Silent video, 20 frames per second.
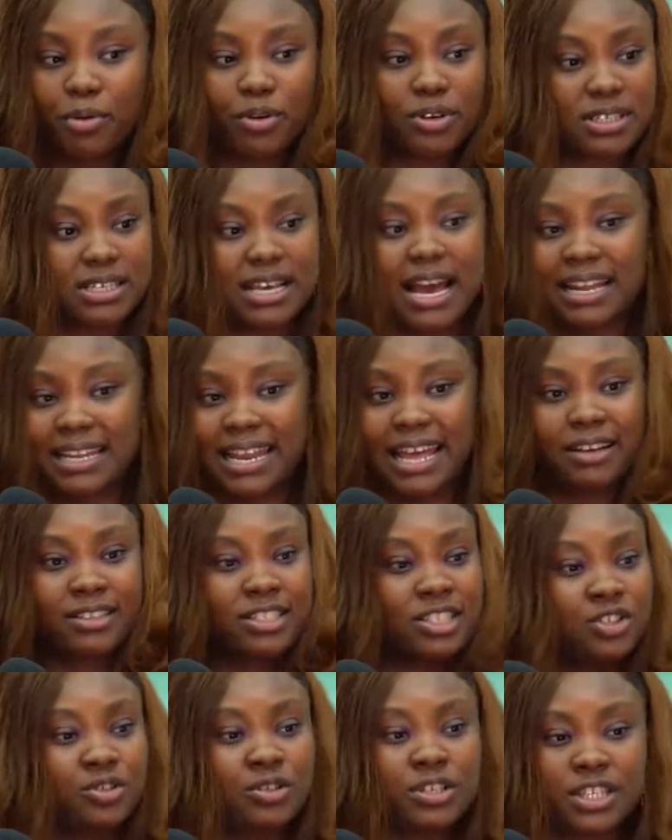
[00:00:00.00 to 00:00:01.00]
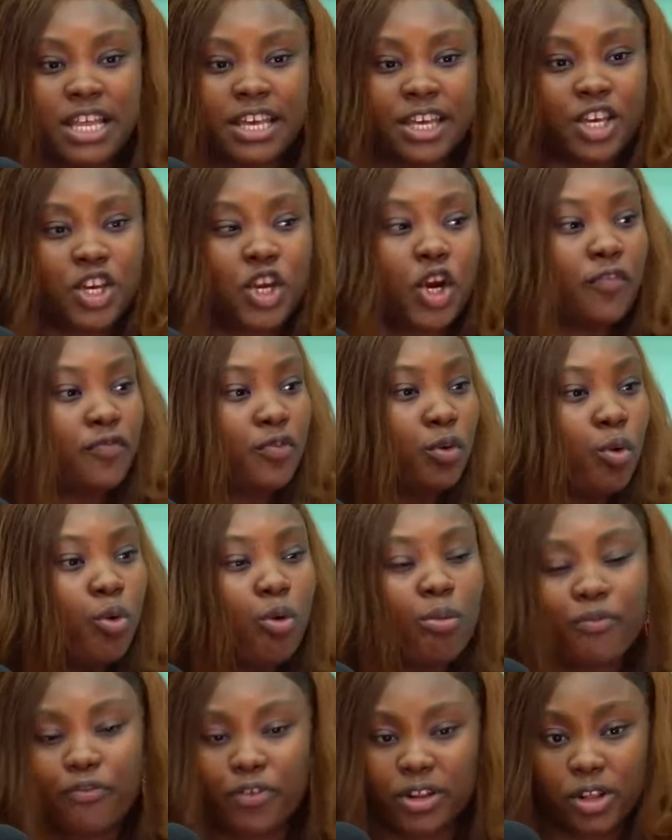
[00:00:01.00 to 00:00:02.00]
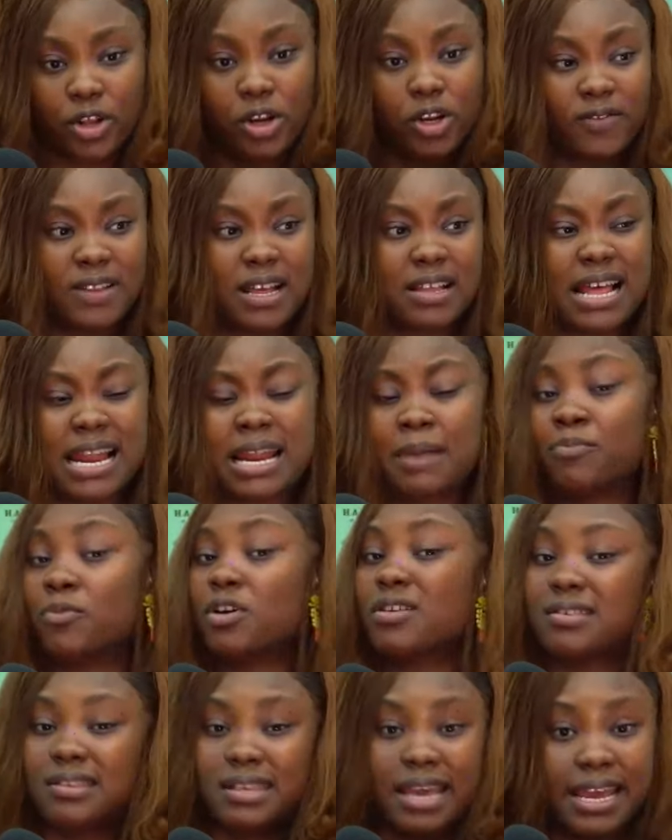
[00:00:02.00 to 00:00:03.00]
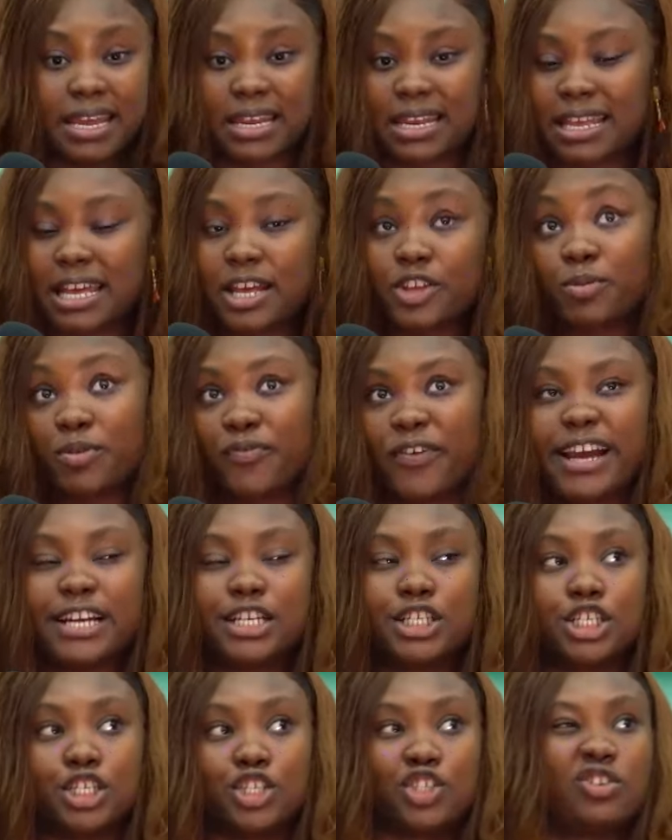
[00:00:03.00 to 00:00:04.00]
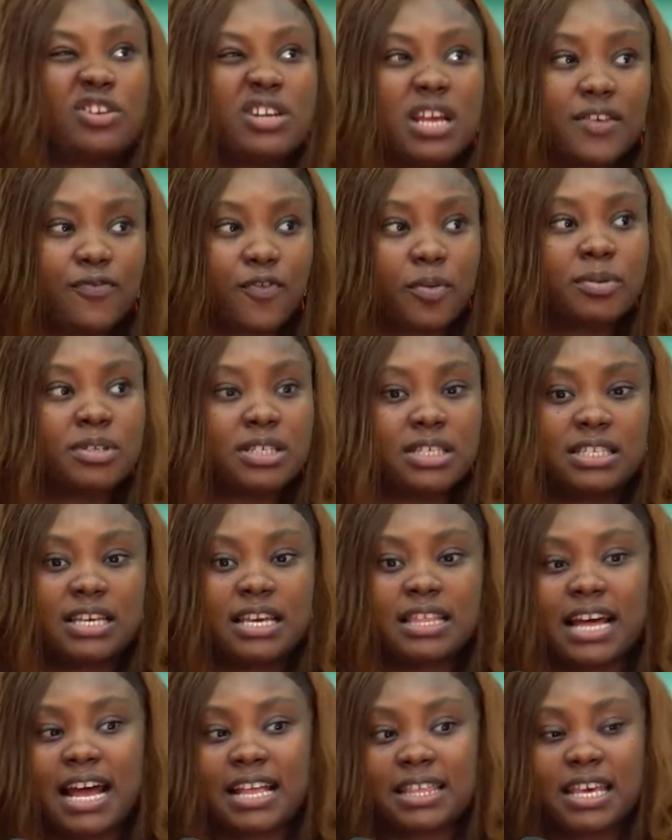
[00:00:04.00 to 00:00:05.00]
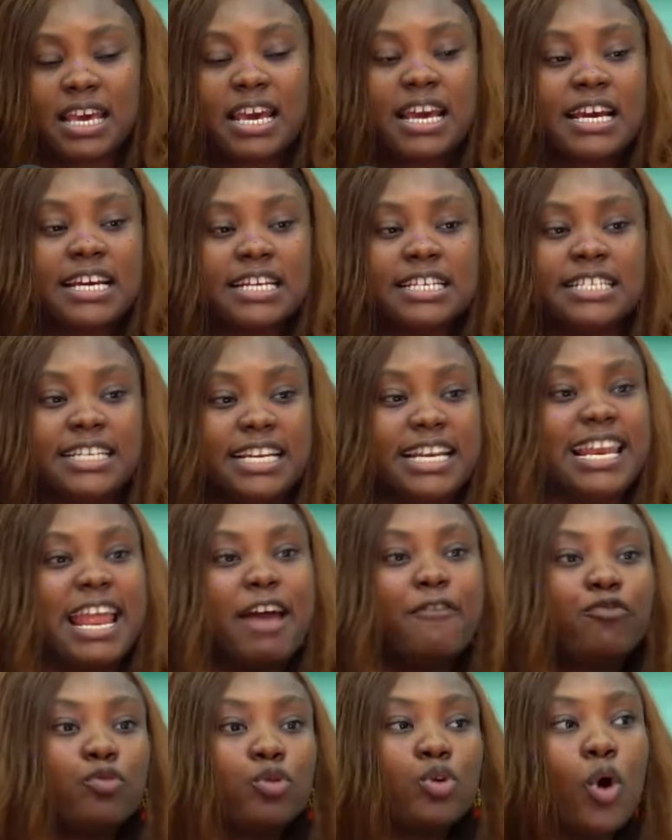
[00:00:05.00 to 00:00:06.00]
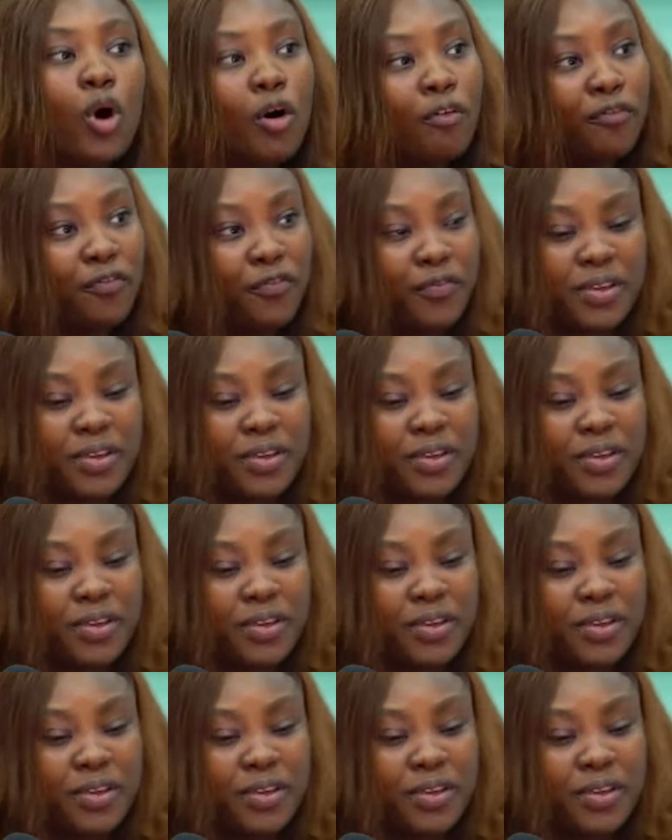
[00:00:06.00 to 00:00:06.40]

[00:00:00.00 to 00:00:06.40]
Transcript: Still add, like, taking care of the home front and all of that. And I'm not saying... It would be very dishonest for me to say that the level of...